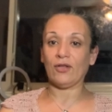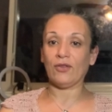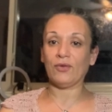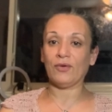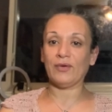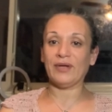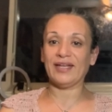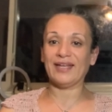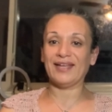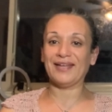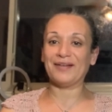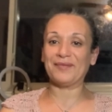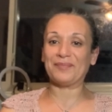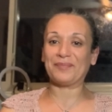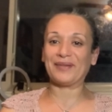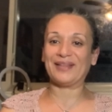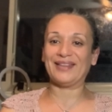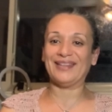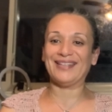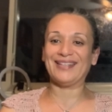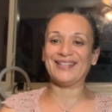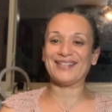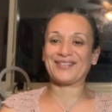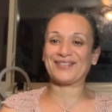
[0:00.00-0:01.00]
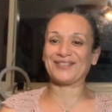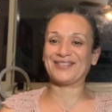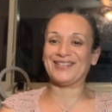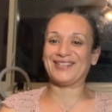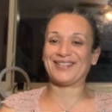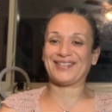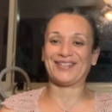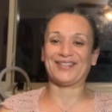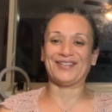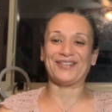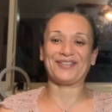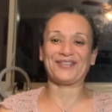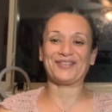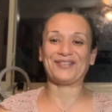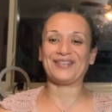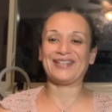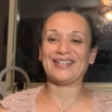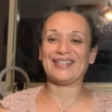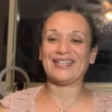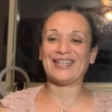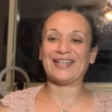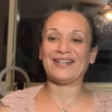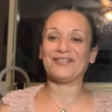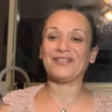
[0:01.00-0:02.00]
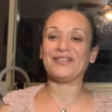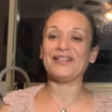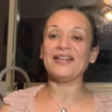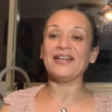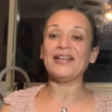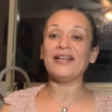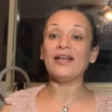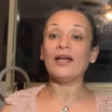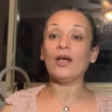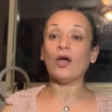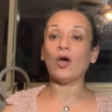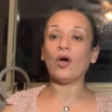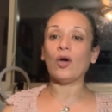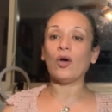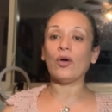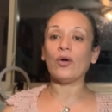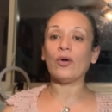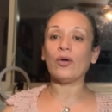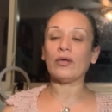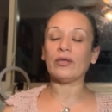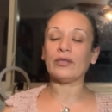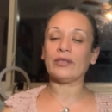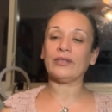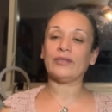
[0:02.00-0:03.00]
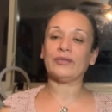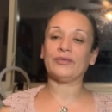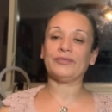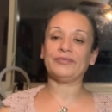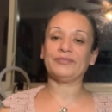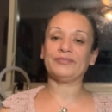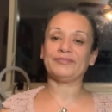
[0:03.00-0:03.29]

the way up, but this one's all the way down. Oh,